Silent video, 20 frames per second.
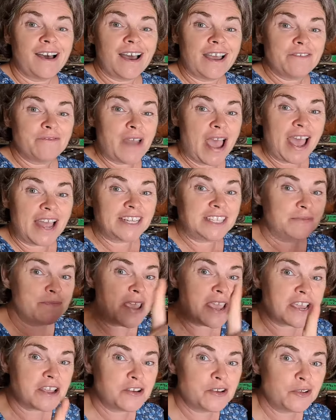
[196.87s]
I've had to
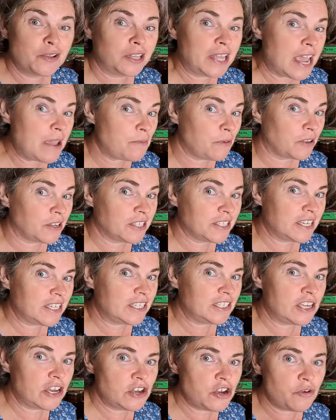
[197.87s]
make a new label because
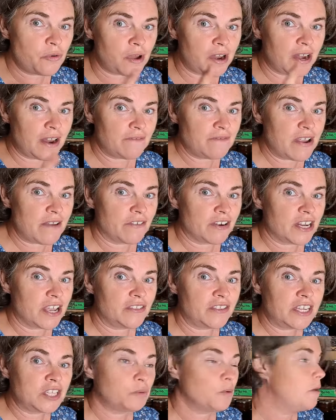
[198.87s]
this is a new one. I've never
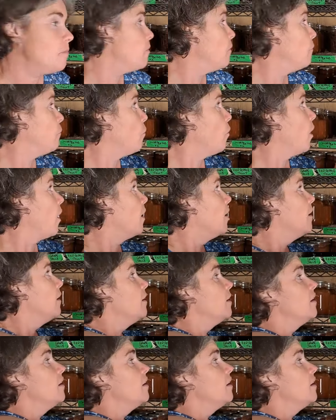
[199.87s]
done this one before.